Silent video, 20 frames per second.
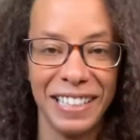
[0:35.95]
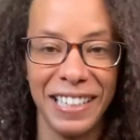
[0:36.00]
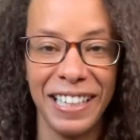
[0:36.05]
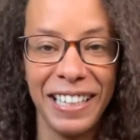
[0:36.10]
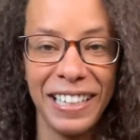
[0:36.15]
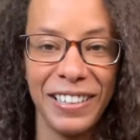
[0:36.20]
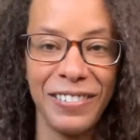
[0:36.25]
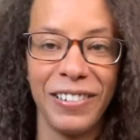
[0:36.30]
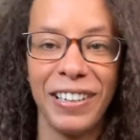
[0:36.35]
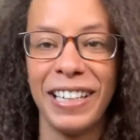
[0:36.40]

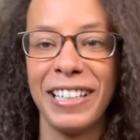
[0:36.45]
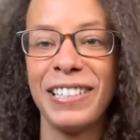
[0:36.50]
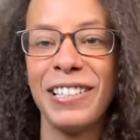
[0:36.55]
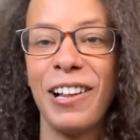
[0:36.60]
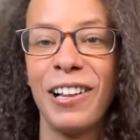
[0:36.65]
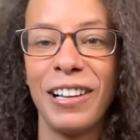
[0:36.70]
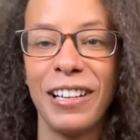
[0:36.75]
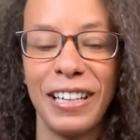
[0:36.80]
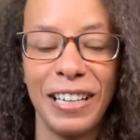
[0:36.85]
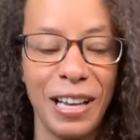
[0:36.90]
Anyway, it's
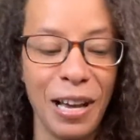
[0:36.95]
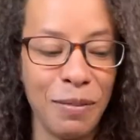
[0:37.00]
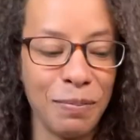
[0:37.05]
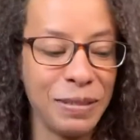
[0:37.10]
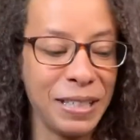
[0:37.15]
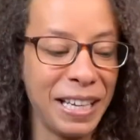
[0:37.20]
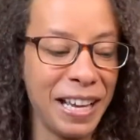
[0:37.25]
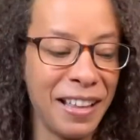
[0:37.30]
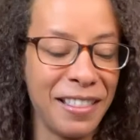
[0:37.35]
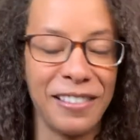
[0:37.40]
all going to come
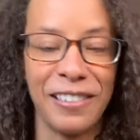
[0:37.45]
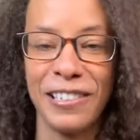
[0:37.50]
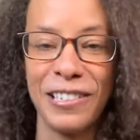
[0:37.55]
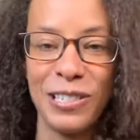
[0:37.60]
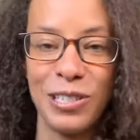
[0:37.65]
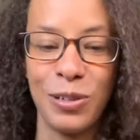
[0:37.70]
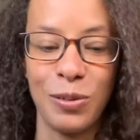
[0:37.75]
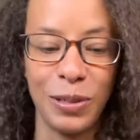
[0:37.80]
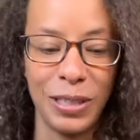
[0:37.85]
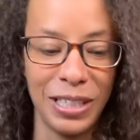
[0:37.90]
together
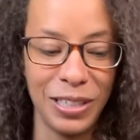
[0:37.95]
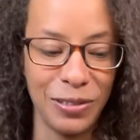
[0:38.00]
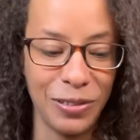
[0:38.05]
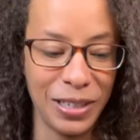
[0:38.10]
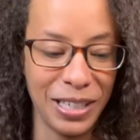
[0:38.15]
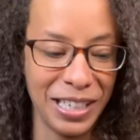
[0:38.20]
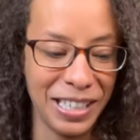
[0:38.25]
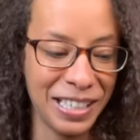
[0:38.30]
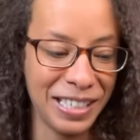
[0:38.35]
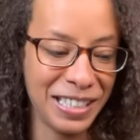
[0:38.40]
in
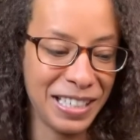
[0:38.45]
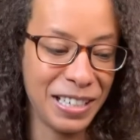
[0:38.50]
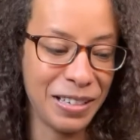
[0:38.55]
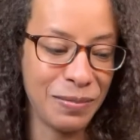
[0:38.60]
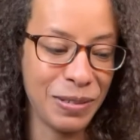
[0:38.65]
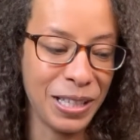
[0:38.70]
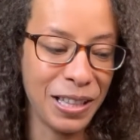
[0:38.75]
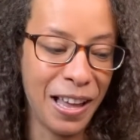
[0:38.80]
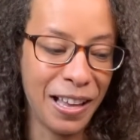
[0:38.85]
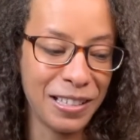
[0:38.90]
2020. It's going to
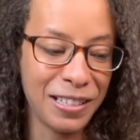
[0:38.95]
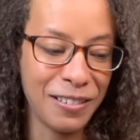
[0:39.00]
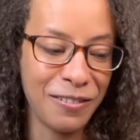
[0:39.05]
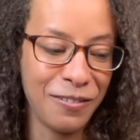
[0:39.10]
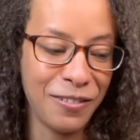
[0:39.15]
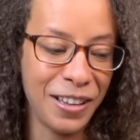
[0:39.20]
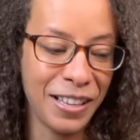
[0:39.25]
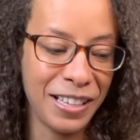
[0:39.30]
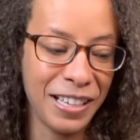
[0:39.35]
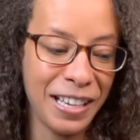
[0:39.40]
be lots of
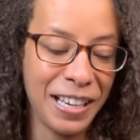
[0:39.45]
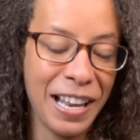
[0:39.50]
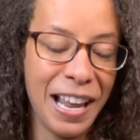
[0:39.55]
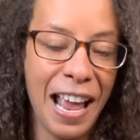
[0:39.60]
fun.